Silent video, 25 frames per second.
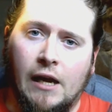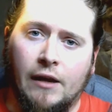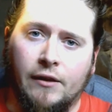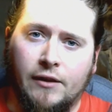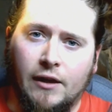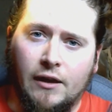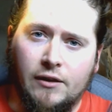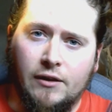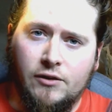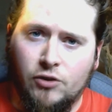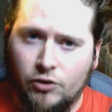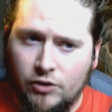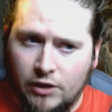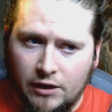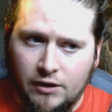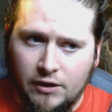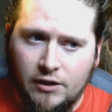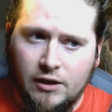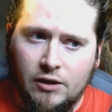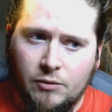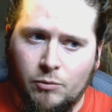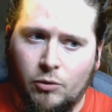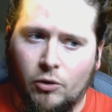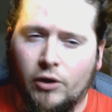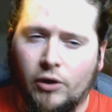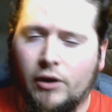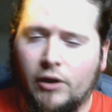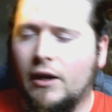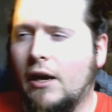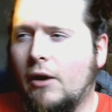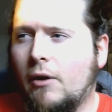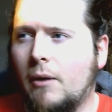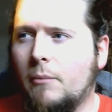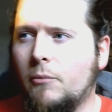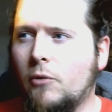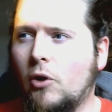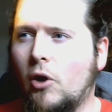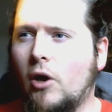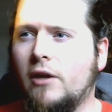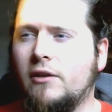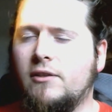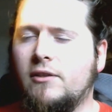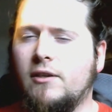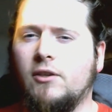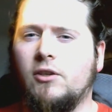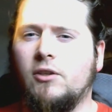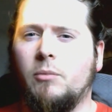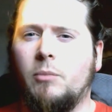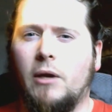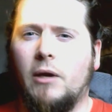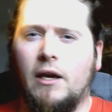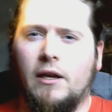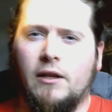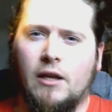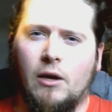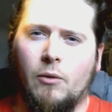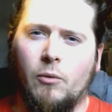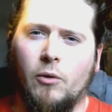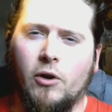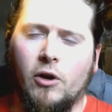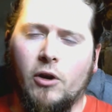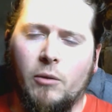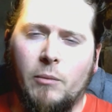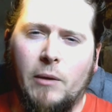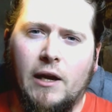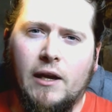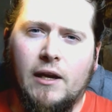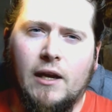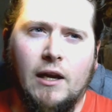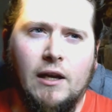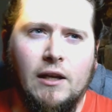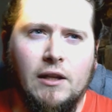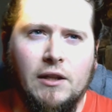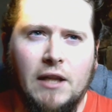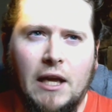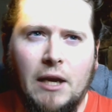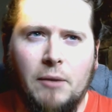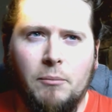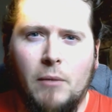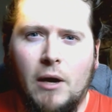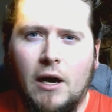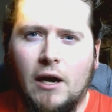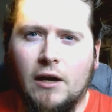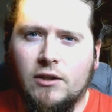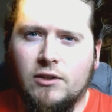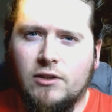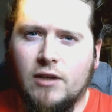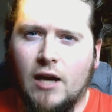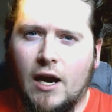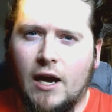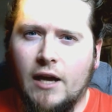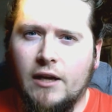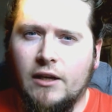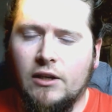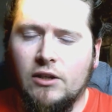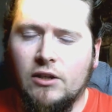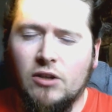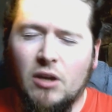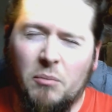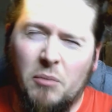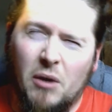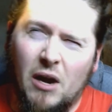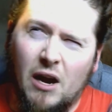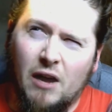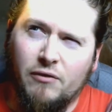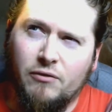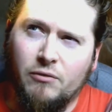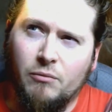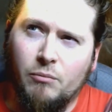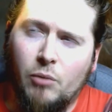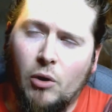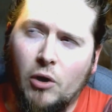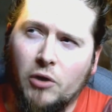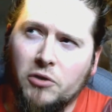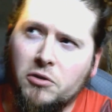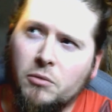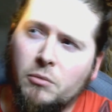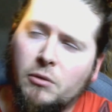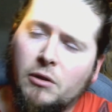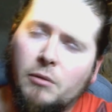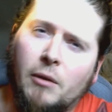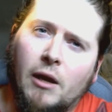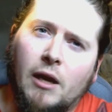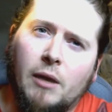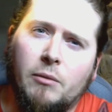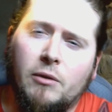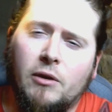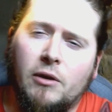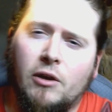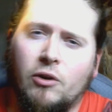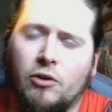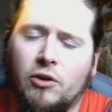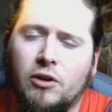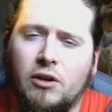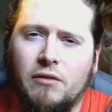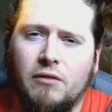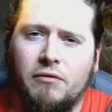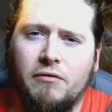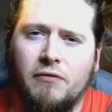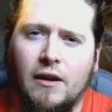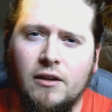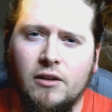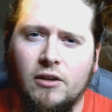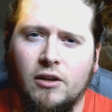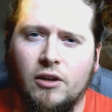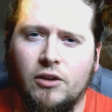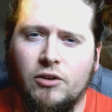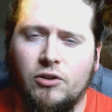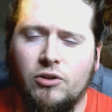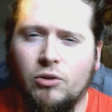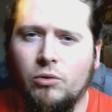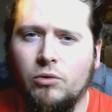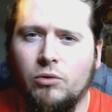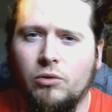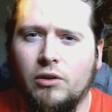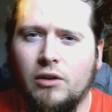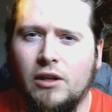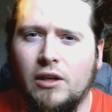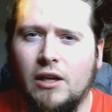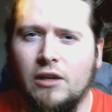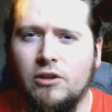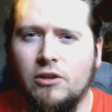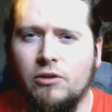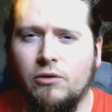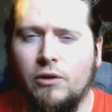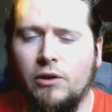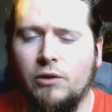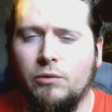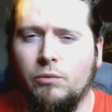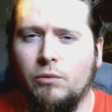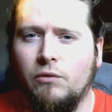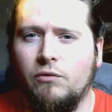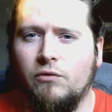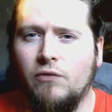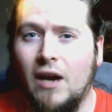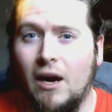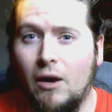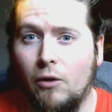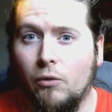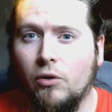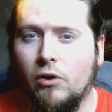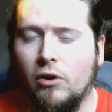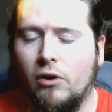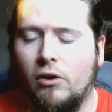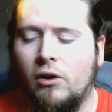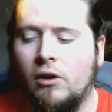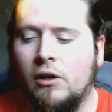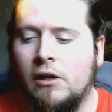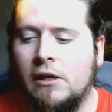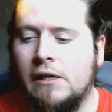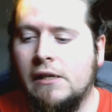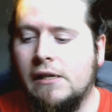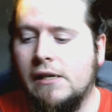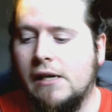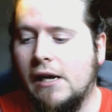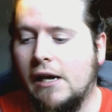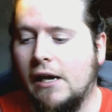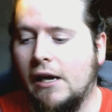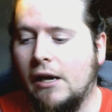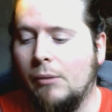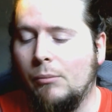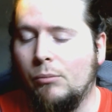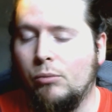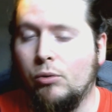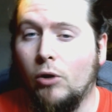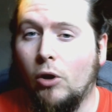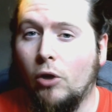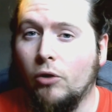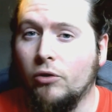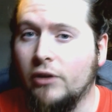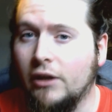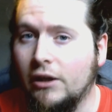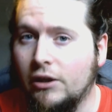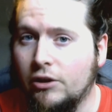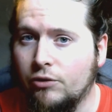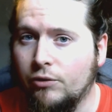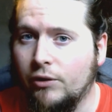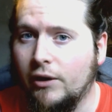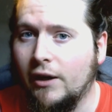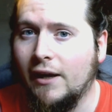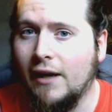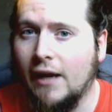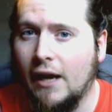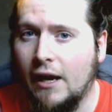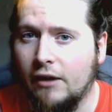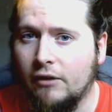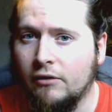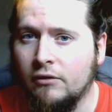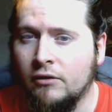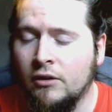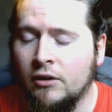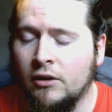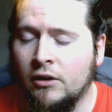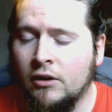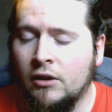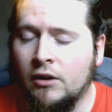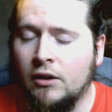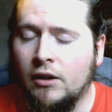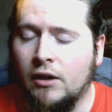And that's just at this point now. I'm not anticipating that we're going to make any landmark signings, apart from possibly maybe another defender due to the injuries we've now got, prolonged injury again,